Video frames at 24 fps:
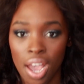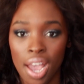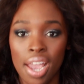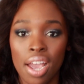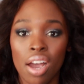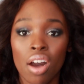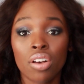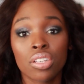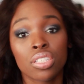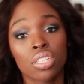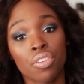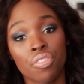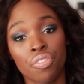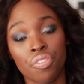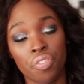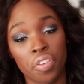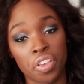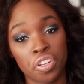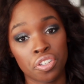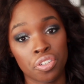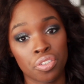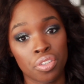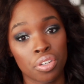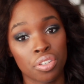I also
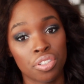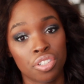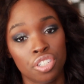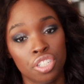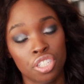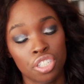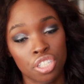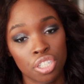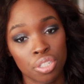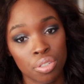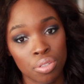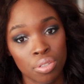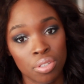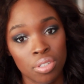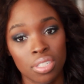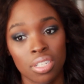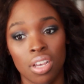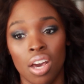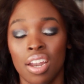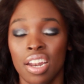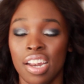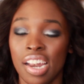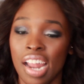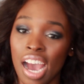featured those
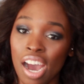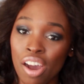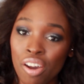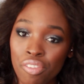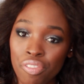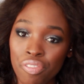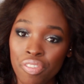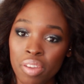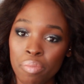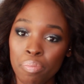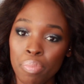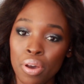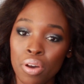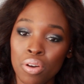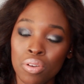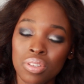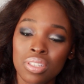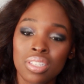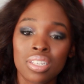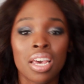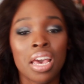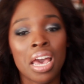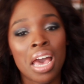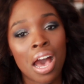shoes on an outfit
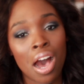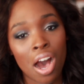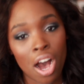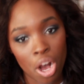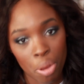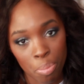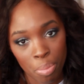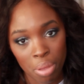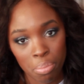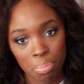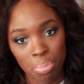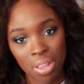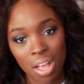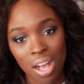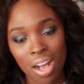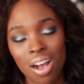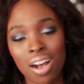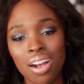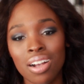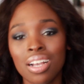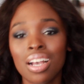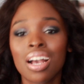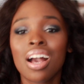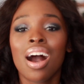post on my
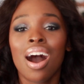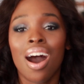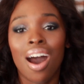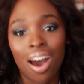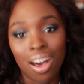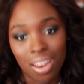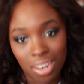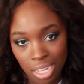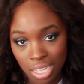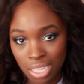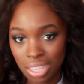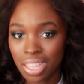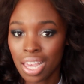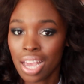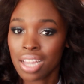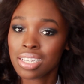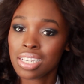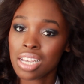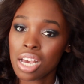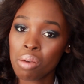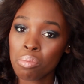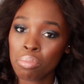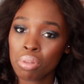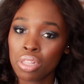blog. I'll link
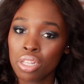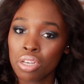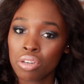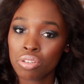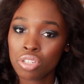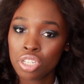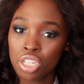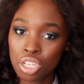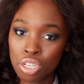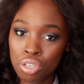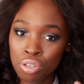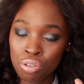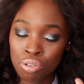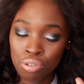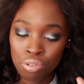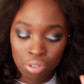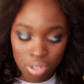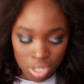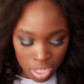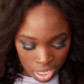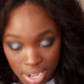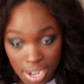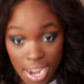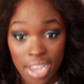that down below
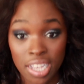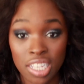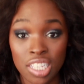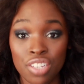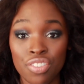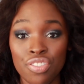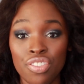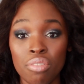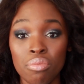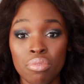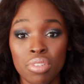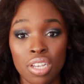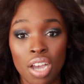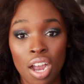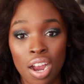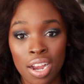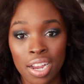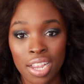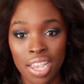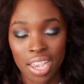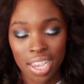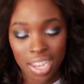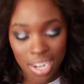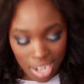too. Next, from
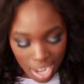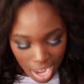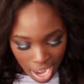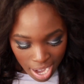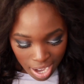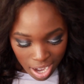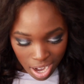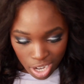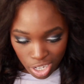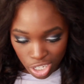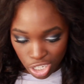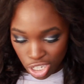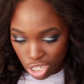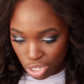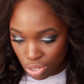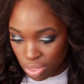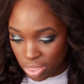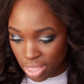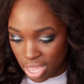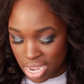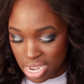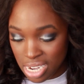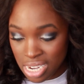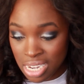Target, I got
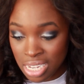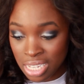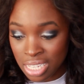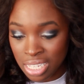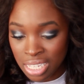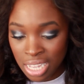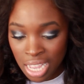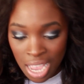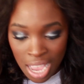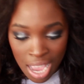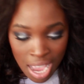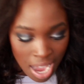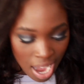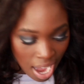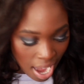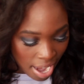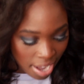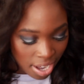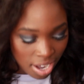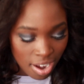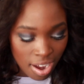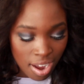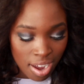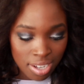two things.
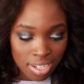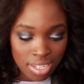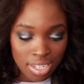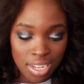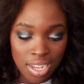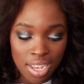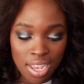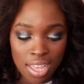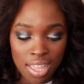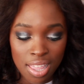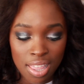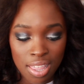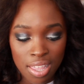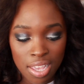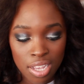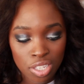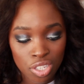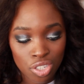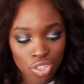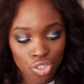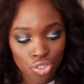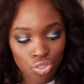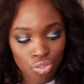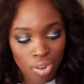I got
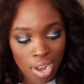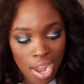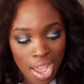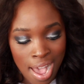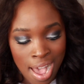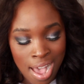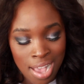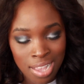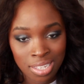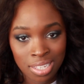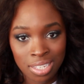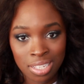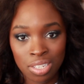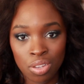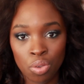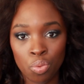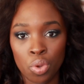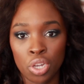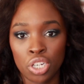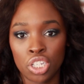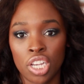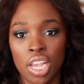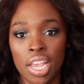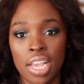this dress,
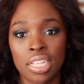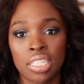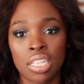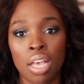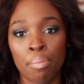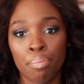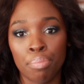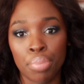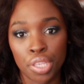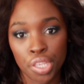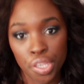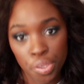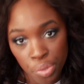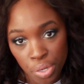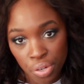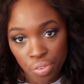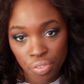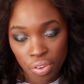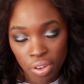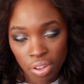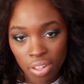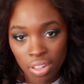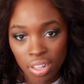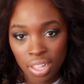which is
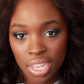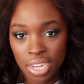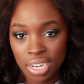beautiful.